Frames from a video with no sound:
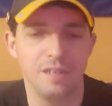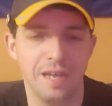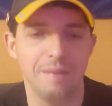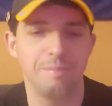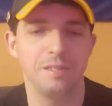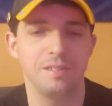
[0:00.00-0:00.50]

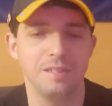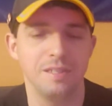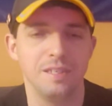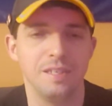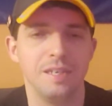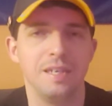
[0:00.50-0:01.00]
happen
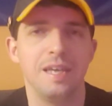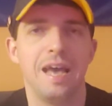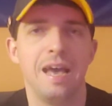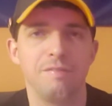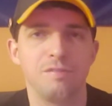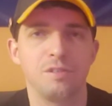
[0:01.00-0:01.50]

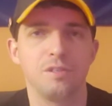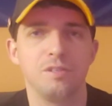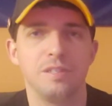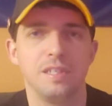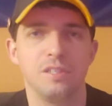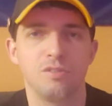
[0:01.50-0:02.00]

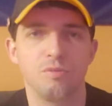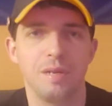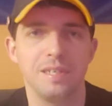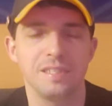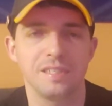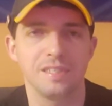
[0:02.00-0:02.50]
after this
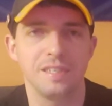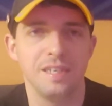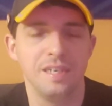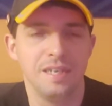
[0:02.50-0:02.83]
race,